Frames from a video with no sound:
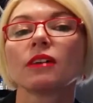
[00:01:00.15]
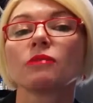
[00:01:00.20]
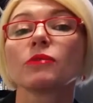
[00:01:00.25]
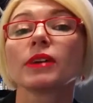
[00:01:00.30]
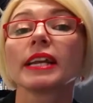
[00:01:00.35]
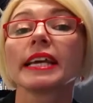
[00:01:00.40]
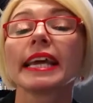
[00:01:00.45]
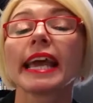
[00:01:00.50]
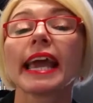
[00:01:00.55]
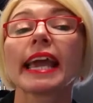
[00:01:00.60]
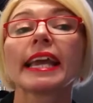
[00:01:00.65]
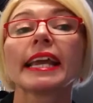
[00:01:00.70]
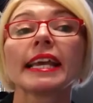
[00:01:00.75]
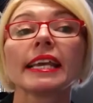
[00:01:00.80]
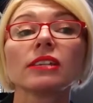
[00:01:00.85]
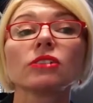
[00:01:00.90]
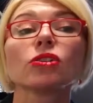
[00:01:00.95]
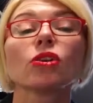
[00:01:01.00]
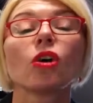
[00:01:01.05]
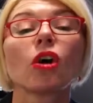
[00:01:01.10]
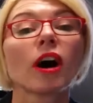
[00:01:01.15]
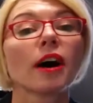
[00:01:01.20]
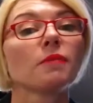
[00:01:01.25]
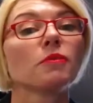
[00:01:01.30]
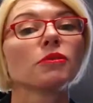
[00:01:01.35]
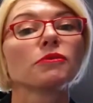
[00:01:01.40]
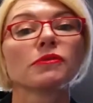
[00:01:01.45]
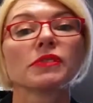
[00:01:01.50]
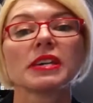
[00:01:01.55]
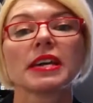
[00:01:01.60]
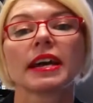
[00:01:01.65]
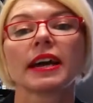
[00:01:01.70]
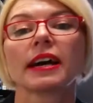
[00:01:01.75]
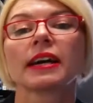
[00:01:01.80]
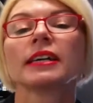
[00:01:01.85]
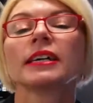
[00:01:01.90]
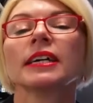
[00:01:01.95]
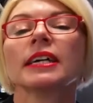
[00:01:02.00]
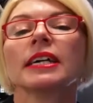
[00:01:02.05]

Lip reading: really any time of year